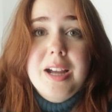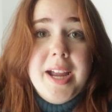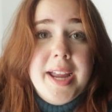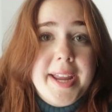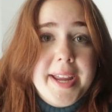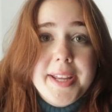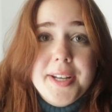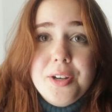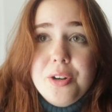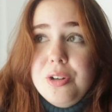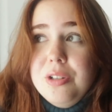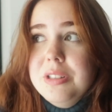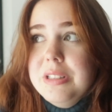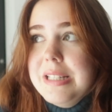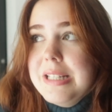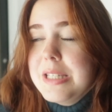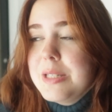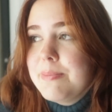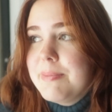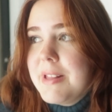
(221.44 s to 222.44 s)
I had all
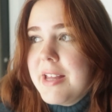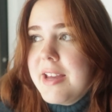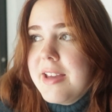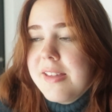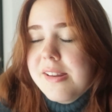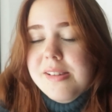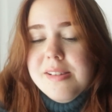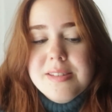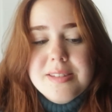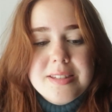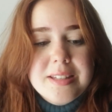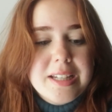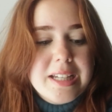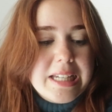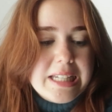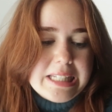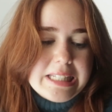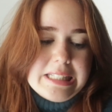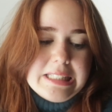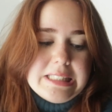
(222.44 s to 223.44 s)
these plans
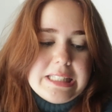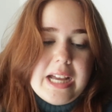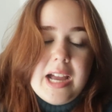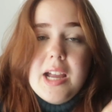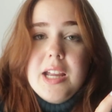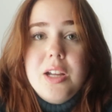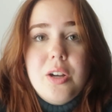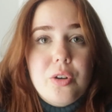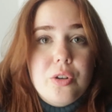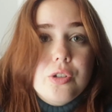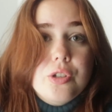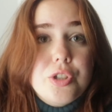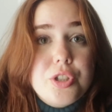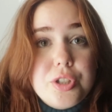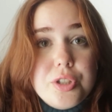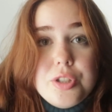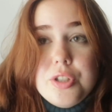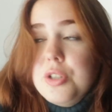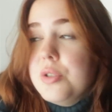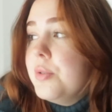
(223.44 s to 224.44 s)
like
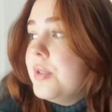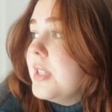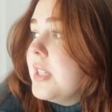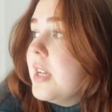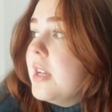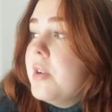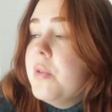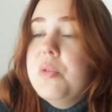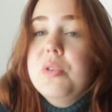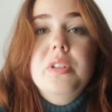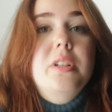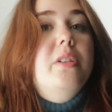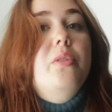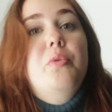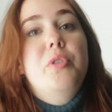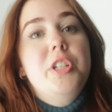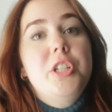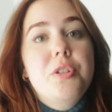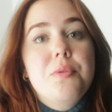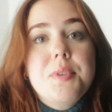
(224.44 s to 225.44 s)
on Tuesday,
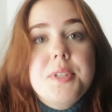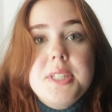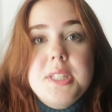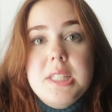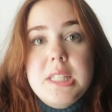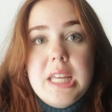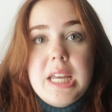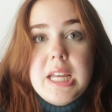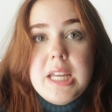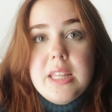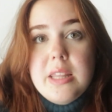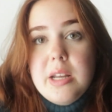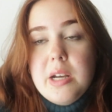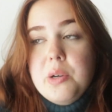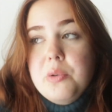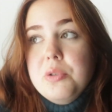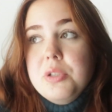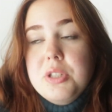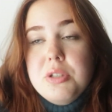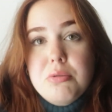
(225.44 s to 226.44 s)
which was the day that
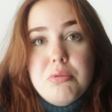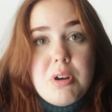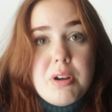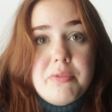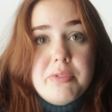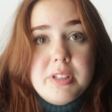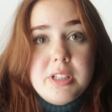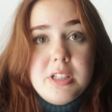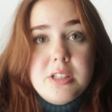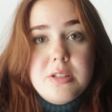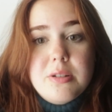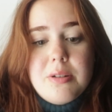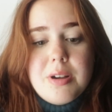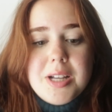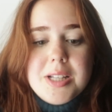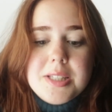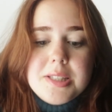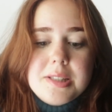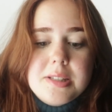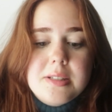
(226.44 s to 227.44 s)
I was traveling to
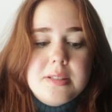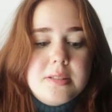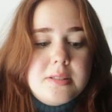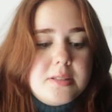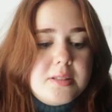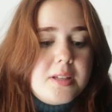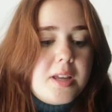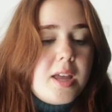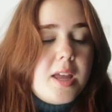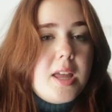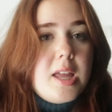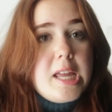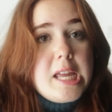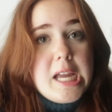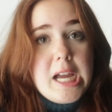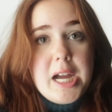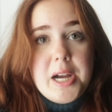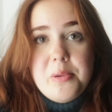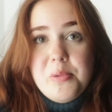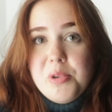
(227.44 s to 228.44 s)
Iceland.
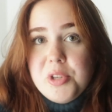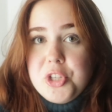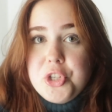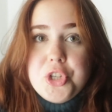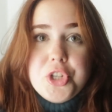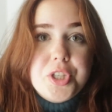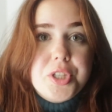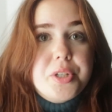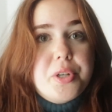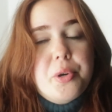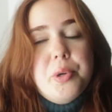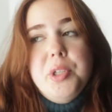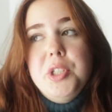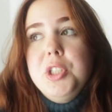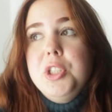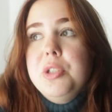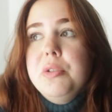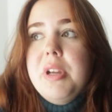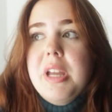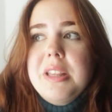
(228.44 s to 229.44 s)
I was just
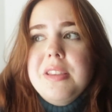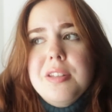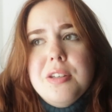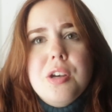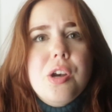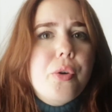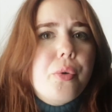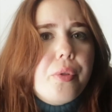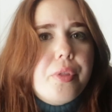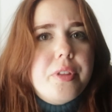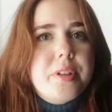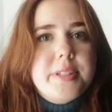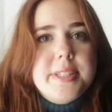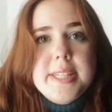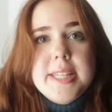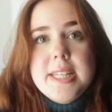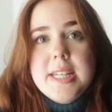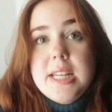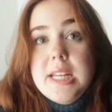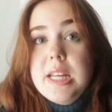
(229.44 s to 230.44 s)
going to get to know the
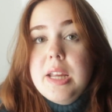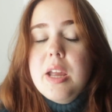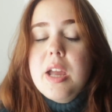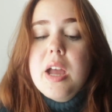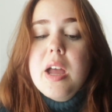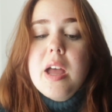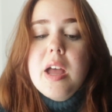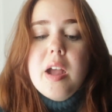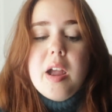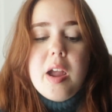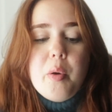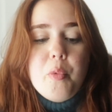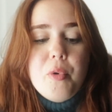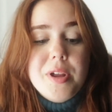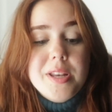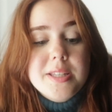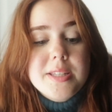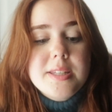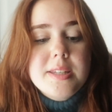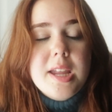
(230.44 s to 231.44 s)
city.
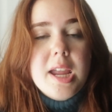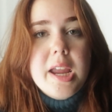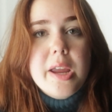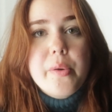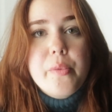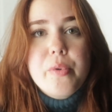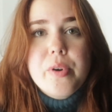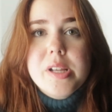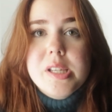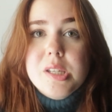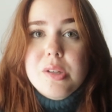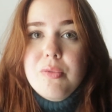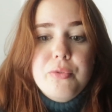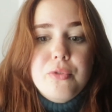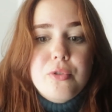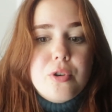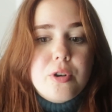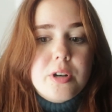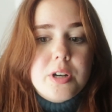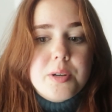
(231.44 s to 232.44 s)
Wednesday was
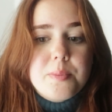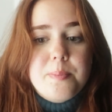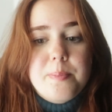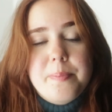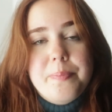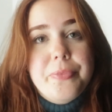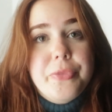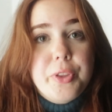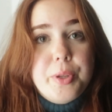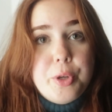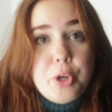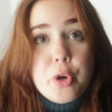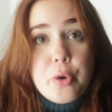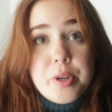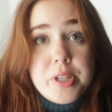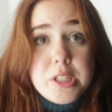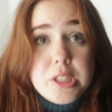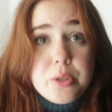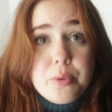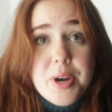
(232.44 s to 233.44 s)
for
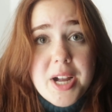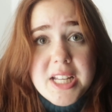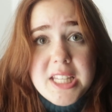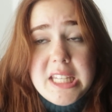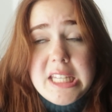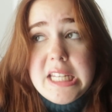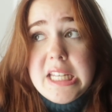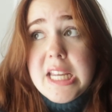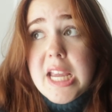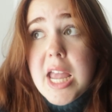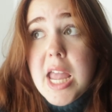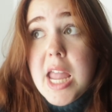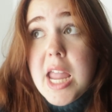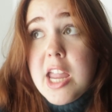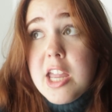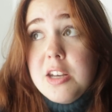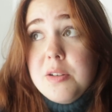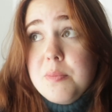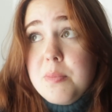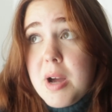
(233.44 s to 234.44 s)
going to IKEA
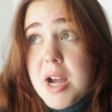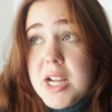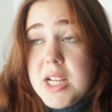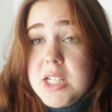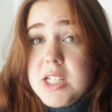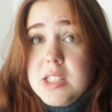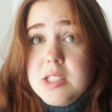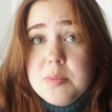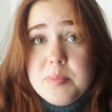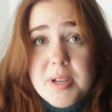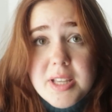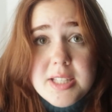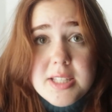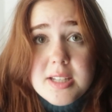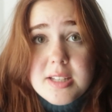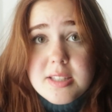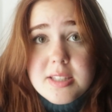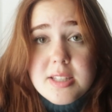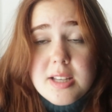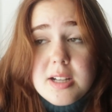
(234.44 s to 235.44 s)
and buying the
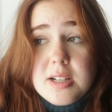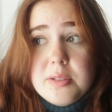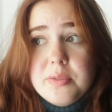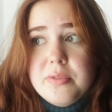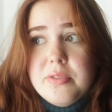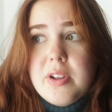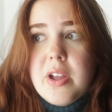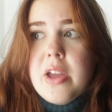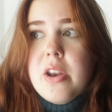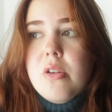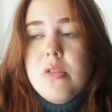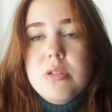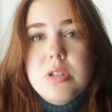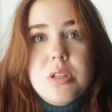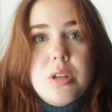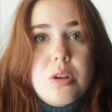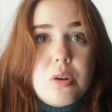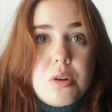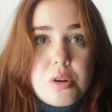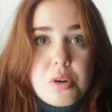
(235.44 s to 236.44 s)
basic stuff and
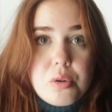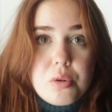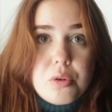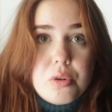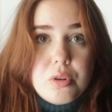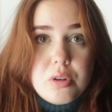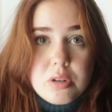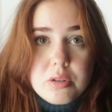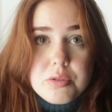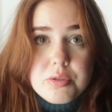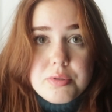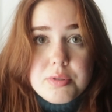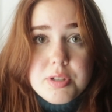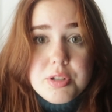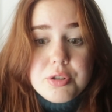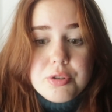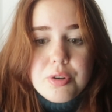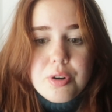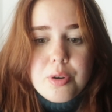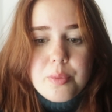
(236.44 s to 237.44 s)
also go grocery
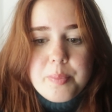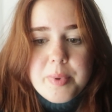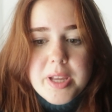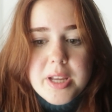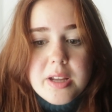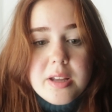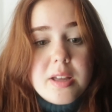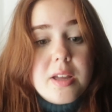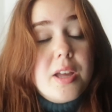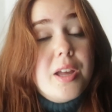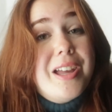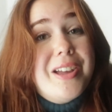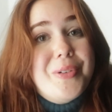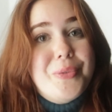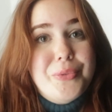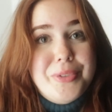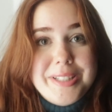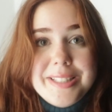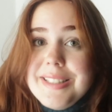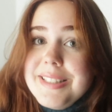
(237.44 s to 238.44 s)
shopping.
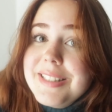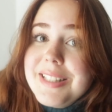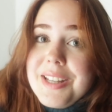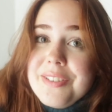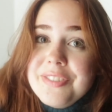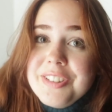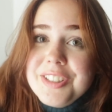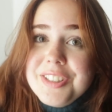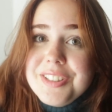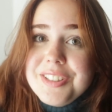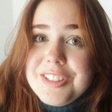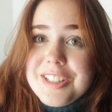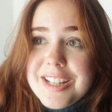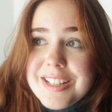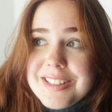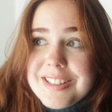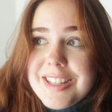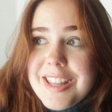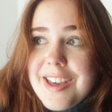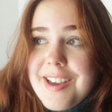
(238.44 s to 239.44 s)
We still haven't
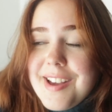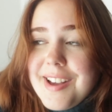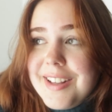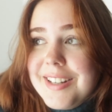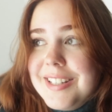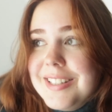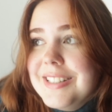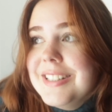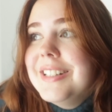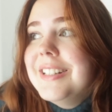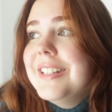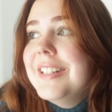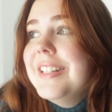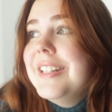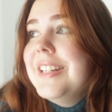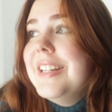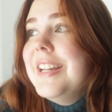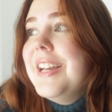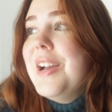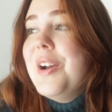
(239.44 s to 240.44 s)
done that.
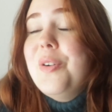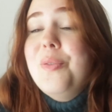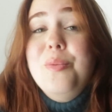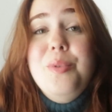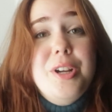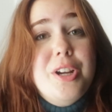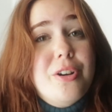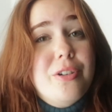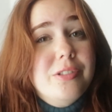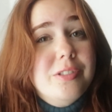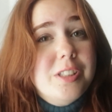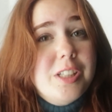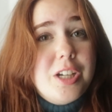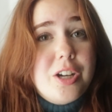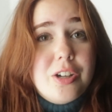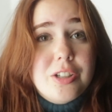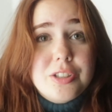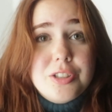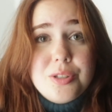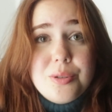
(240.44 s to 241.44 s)
We only
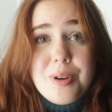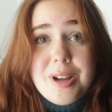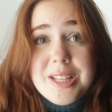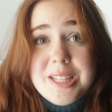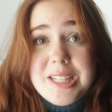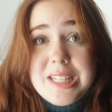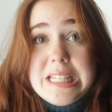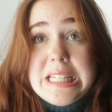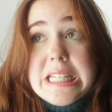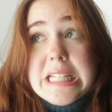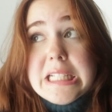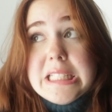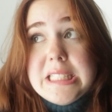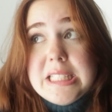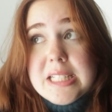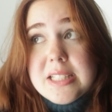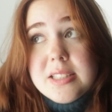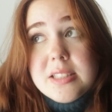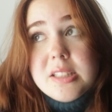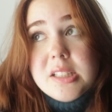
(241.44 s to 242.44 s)
got to IKEA
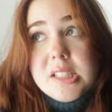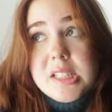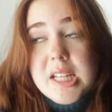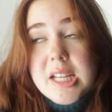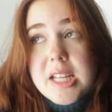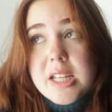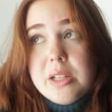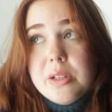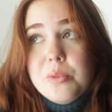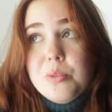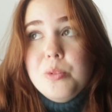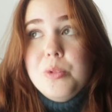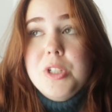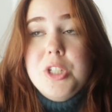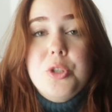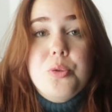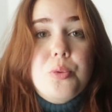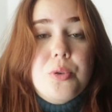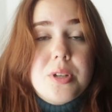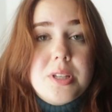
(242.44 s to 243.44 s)
yesterday, which